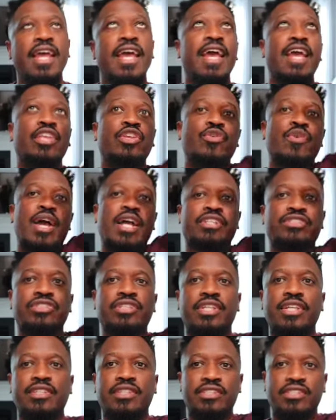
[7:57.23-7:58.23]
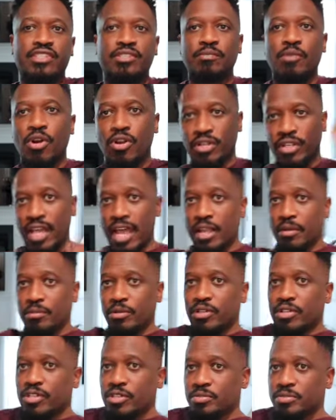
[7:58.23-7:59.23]
and you actually get the smart light
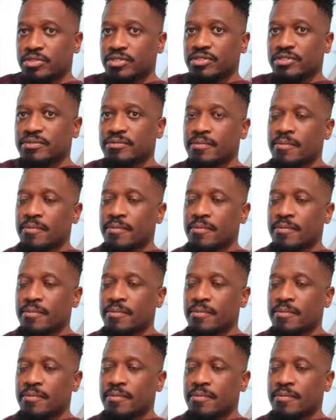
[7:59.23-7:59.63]
bulbs,